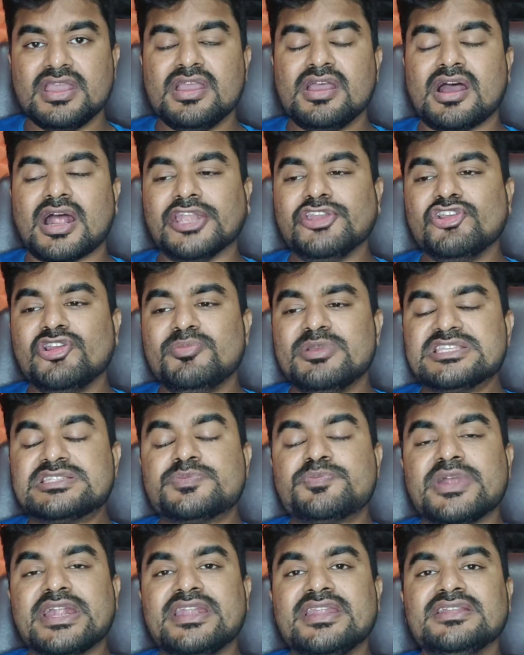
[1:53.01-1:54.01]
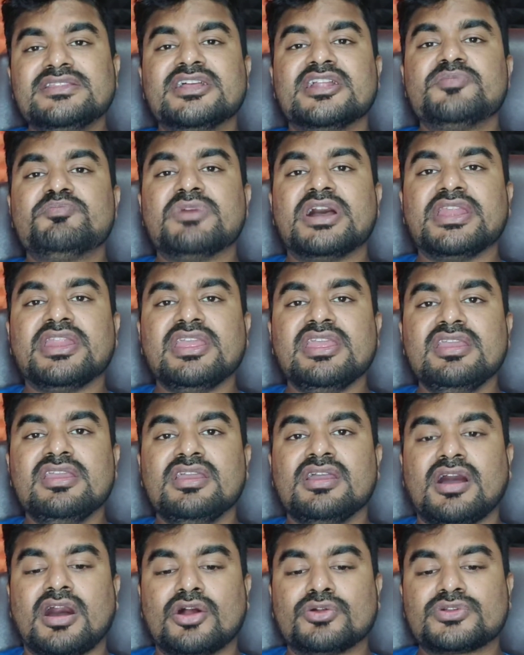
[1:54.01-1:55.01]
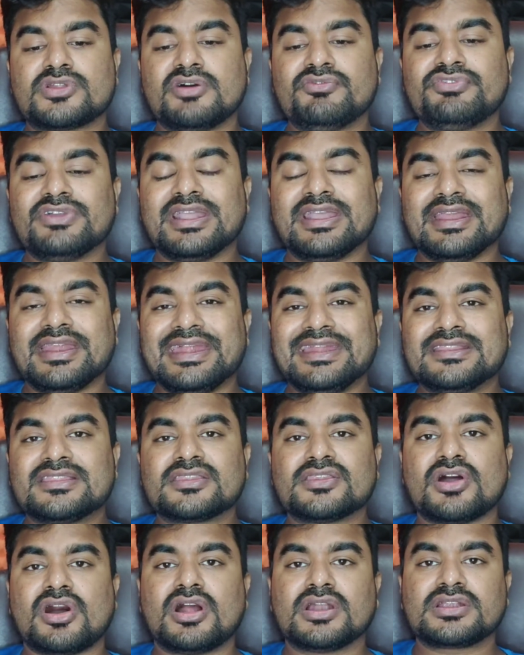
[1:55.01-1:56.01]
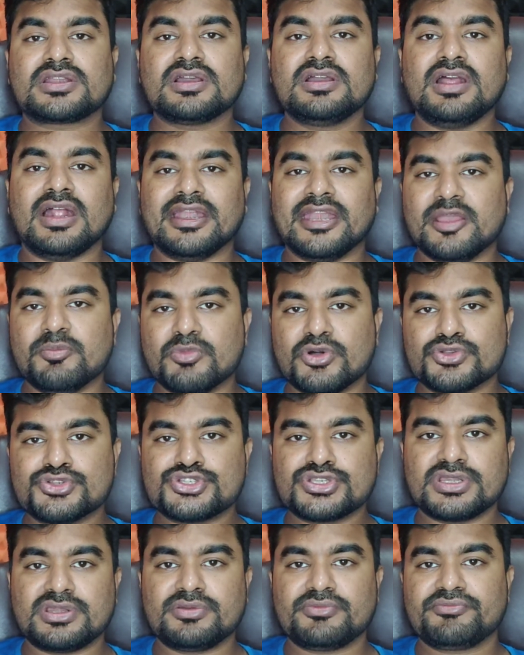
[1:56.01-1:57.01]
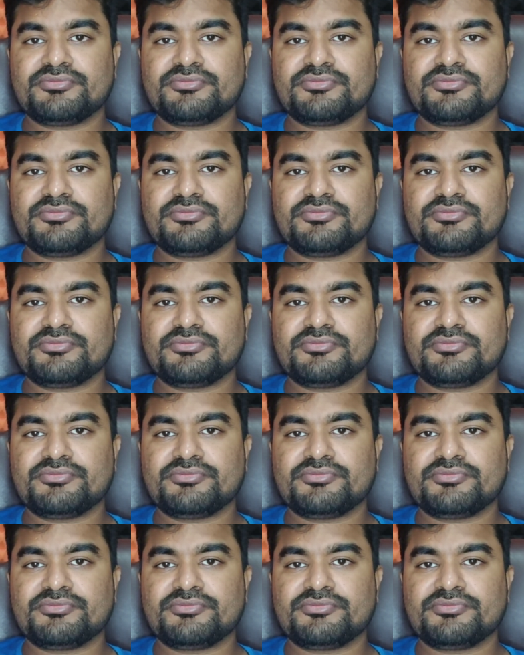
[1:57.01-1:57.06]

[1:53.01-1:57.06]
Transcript: and you'll be spending that money out of a great thought and emotion.